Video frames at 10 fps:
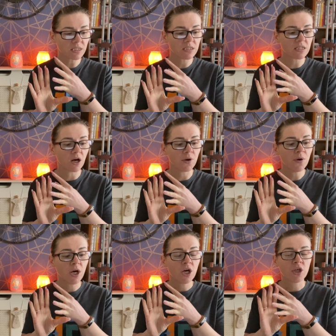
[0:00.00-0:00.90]
So
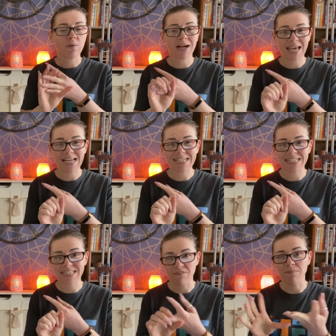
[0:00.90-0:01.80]
you are getting
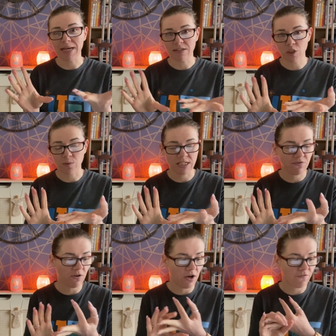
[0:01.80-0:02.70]
it
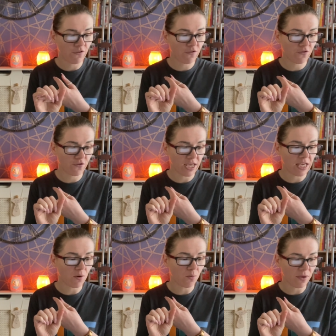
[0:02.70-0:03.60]
£7.25
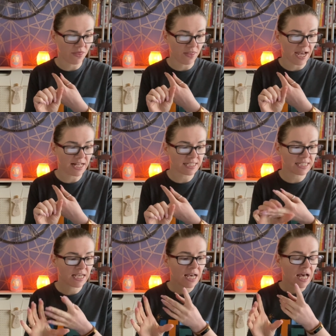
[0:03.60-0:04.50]
free with that.
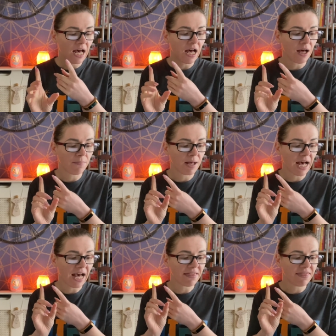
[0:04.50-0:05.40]
And
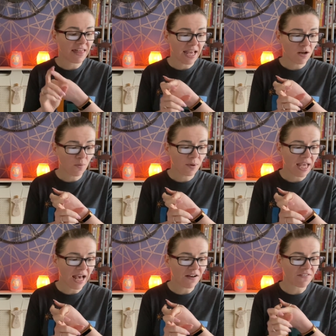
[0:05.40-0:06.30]
then we
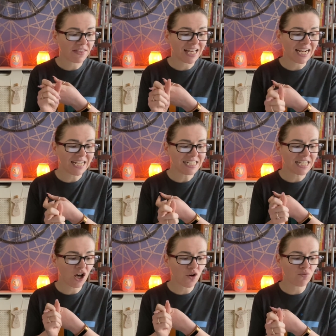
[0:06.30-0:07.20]
have the
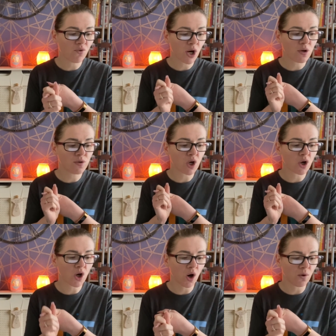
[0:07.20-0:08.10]
Glitter Rose
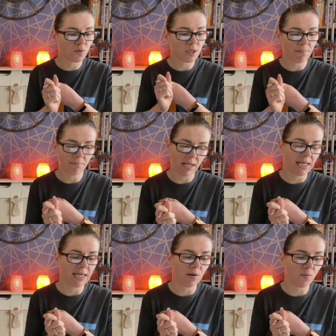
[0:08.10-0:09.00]
Gold
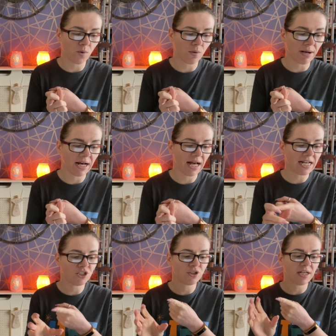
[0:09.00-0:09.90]
mini warmer,
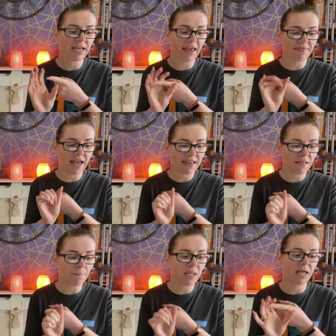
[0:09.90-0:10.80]
and you can get that in
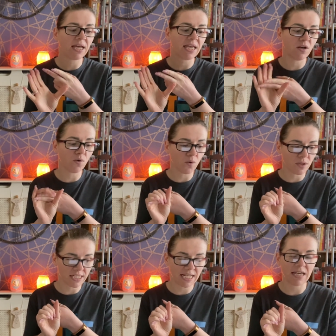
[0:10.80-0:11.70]
the plug-in or
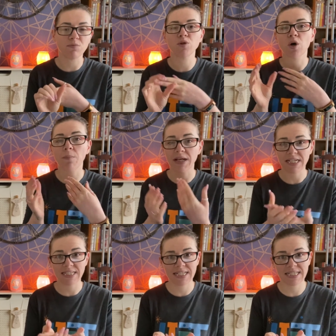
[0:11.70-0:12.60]
the tabletop, and
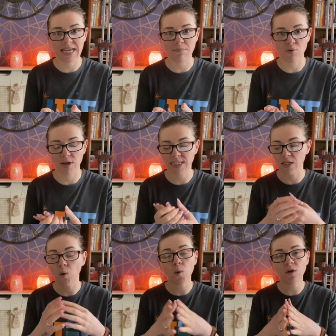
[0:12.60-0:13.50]
it's the same price.
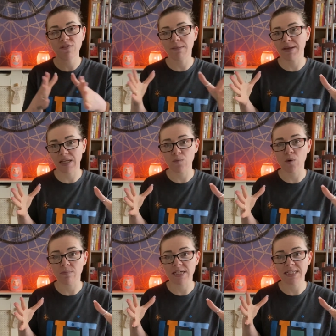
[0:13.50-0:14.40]
So all of our mini
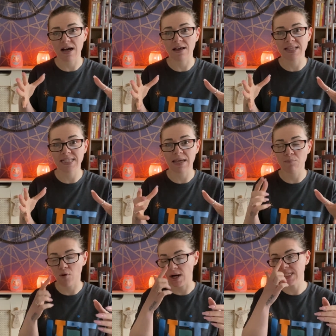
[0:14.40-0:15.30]
warmers are the same
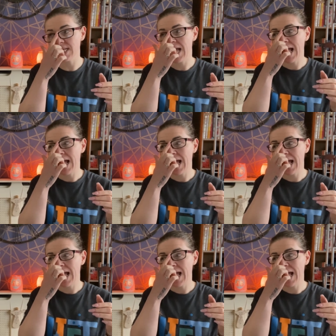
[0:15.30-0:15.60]
price